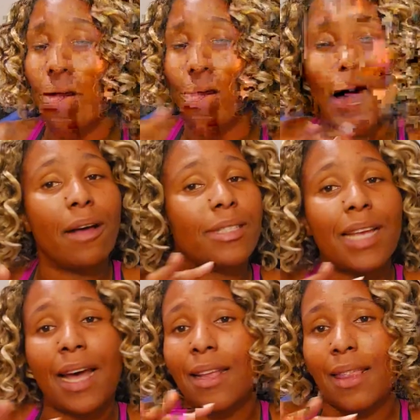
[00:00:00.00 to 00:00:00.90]
but
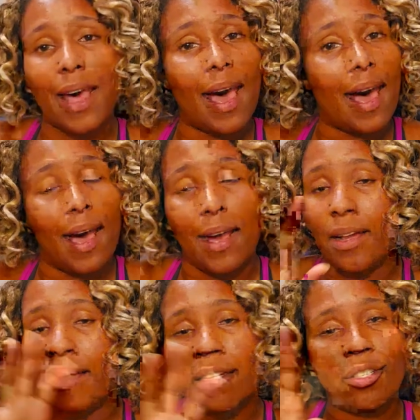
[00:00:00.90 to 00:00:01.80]
outside of that,
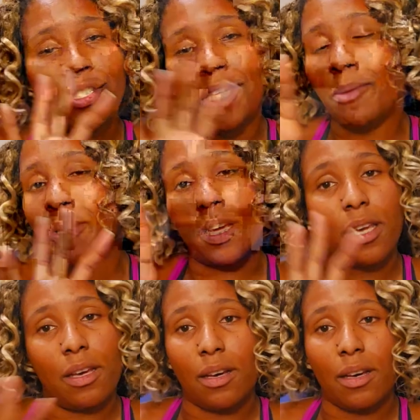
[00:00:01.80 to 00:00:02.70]
Jen be
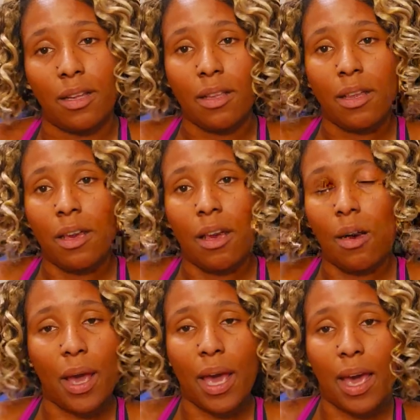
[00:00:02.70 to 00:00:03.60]
looking good.
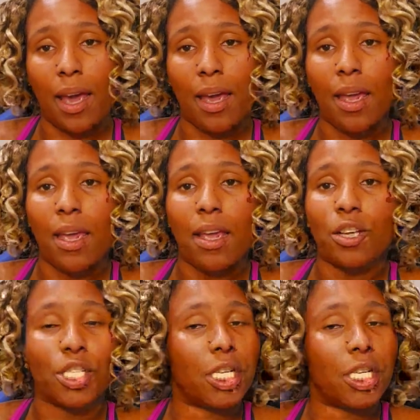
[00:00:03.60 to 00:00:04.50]
Okay?
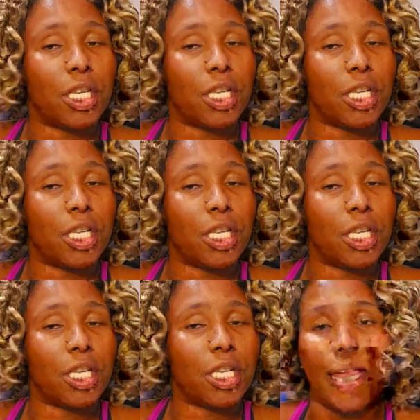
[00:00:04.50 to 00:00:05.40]
She don't look
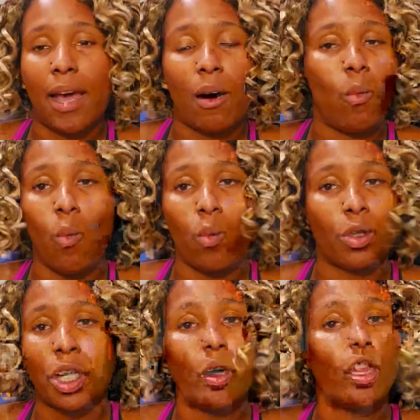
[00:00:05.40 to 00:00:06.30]
like
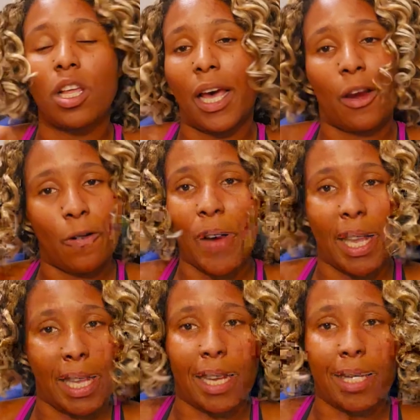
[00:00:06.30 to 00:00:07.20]
she don't look like her
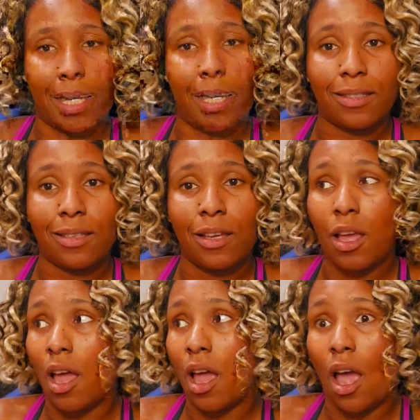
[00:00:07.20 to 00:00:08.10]
finances
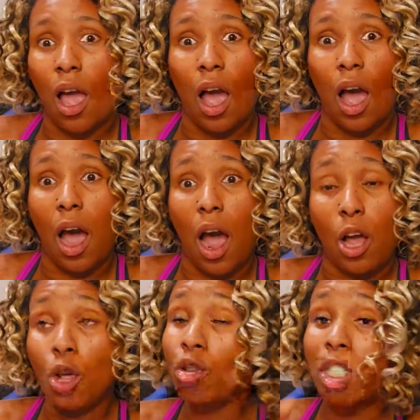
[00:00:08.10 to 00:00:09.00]

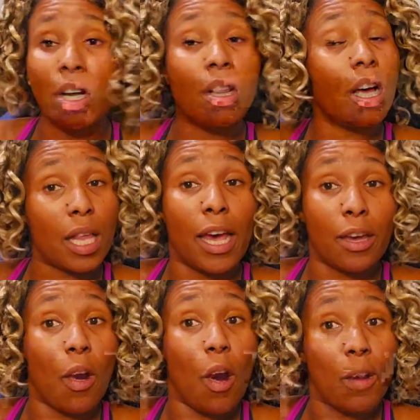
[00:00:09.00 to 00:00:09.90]
you still look like
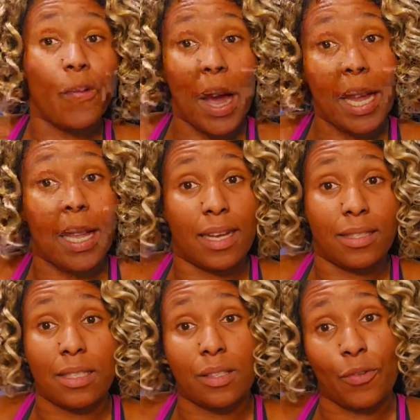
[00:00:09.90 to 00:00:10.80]
your old
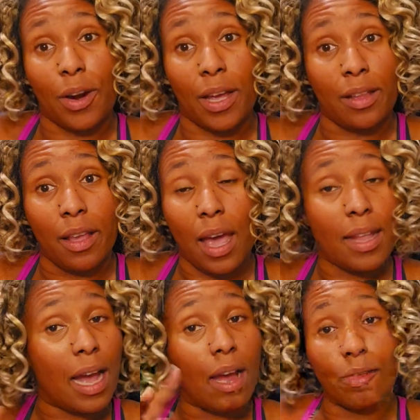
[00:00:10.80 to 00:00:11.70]
finances friend.
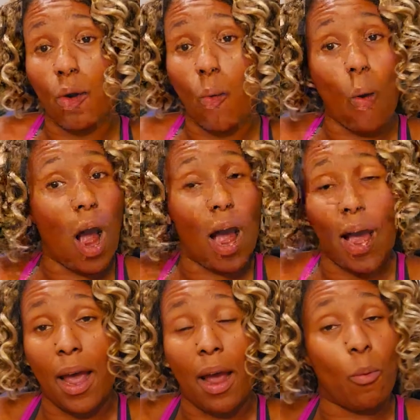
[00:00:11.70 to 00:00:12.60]
And I don't know
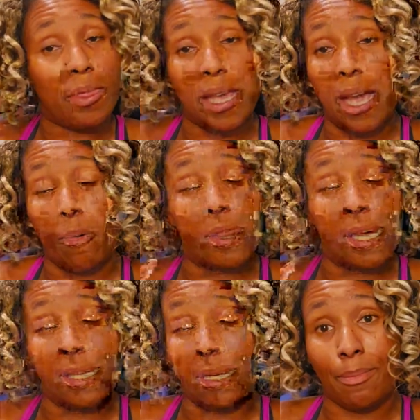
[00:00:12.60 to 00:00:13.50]
why, what that, what
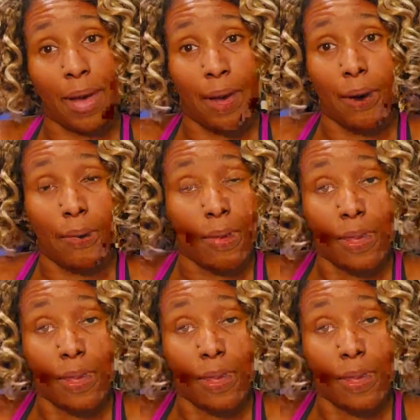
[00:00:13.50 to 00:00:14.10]
that's about.